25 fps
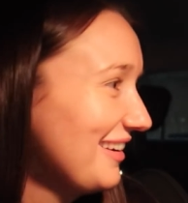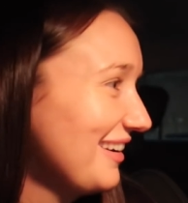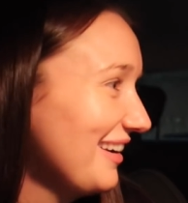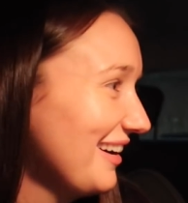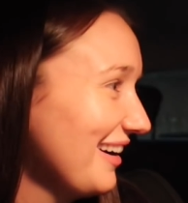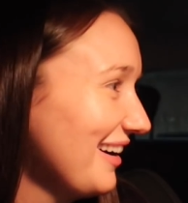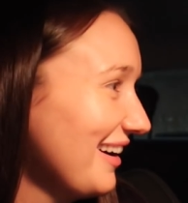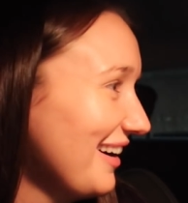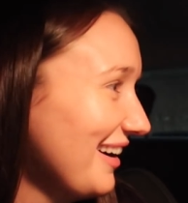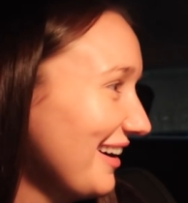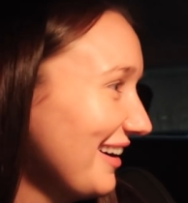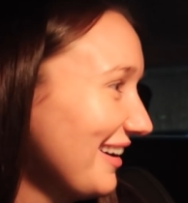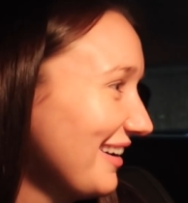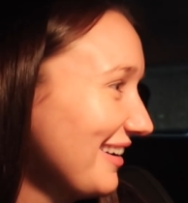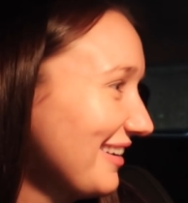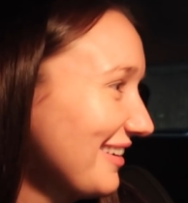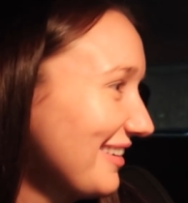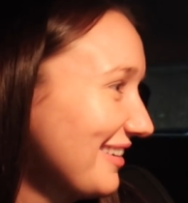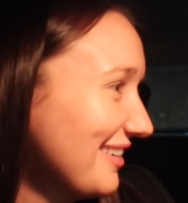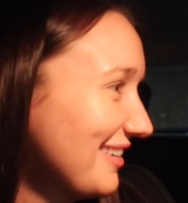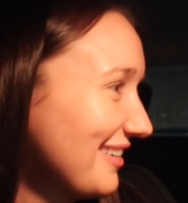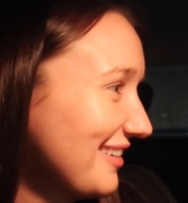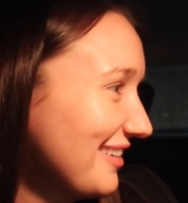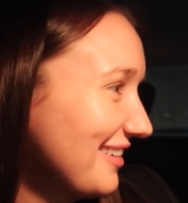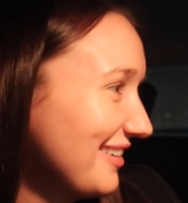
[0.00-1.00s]
Yeah.
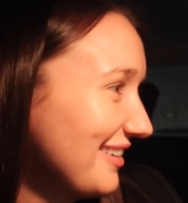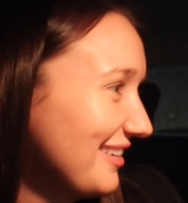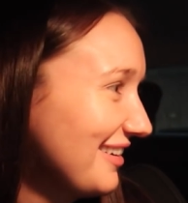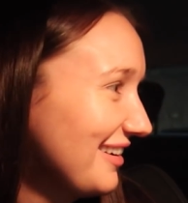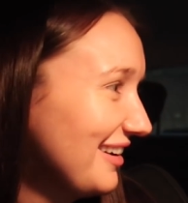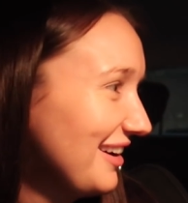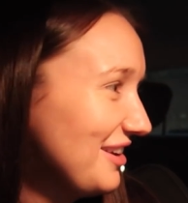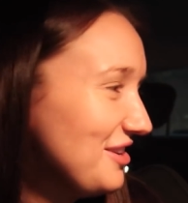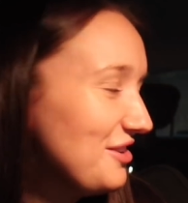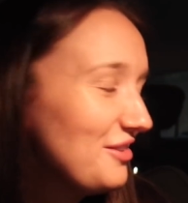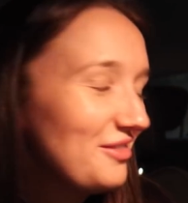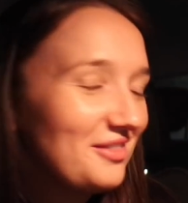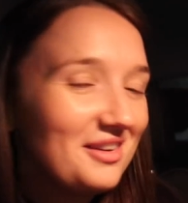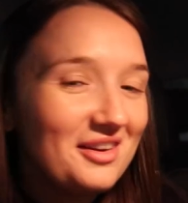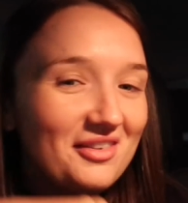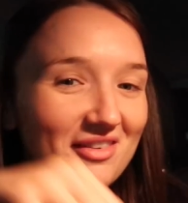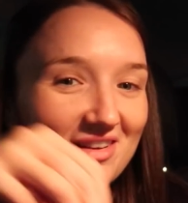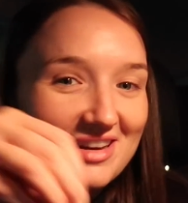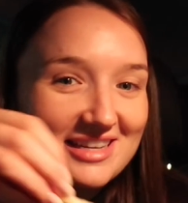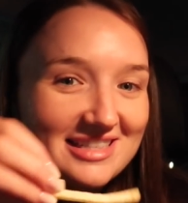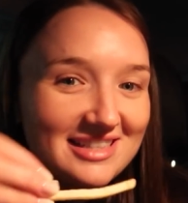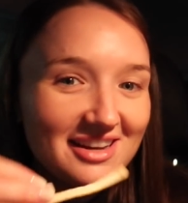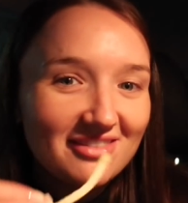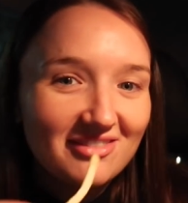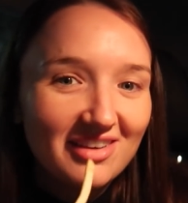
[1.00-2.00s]
And
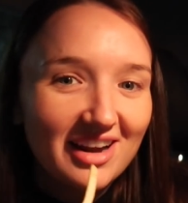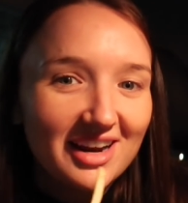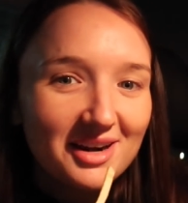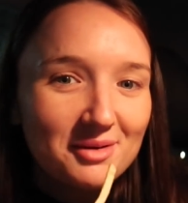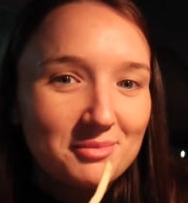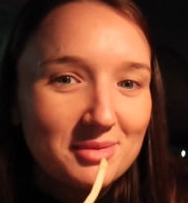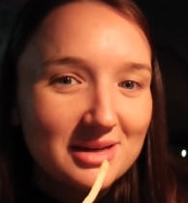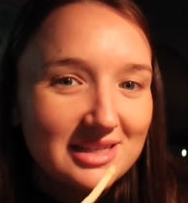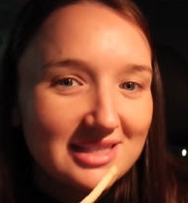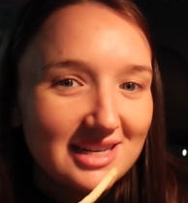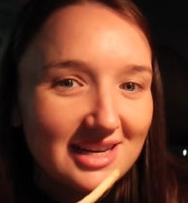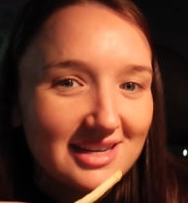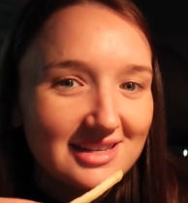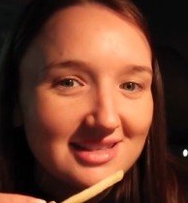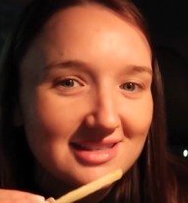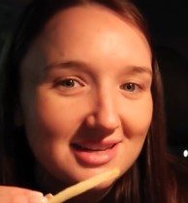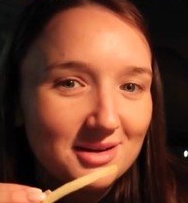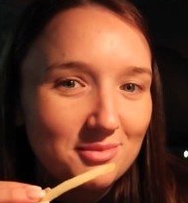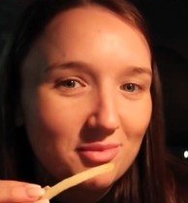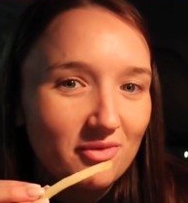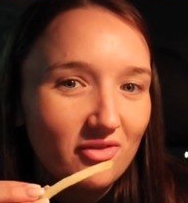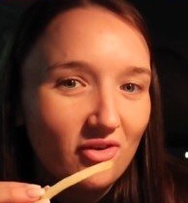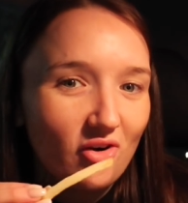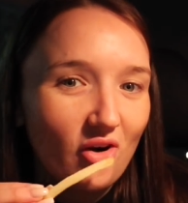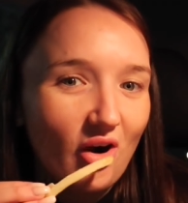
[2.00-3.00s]
he's never had a big tasty
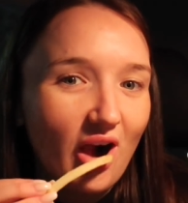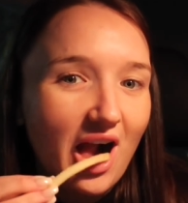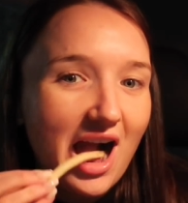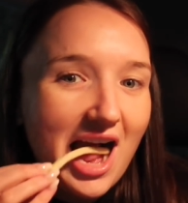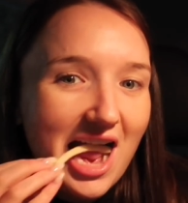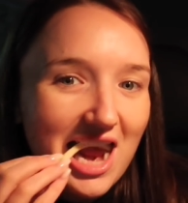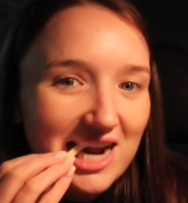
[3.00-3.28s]
before.